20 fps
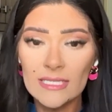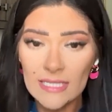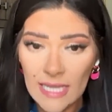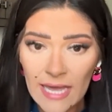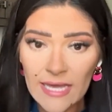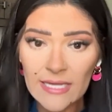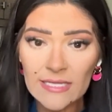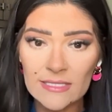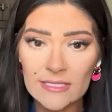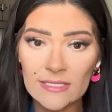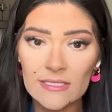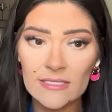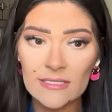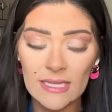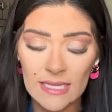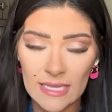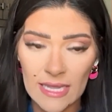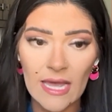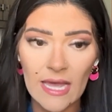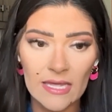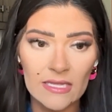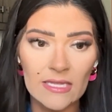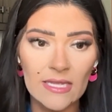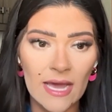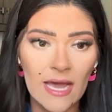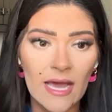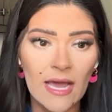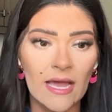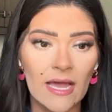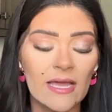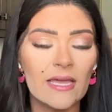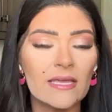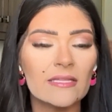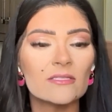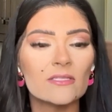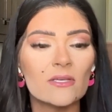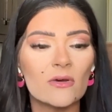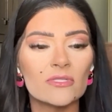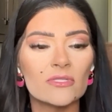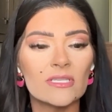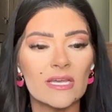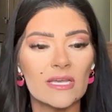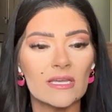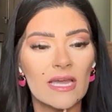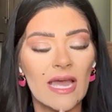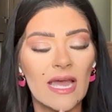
Yes. Yeah. And so it's like,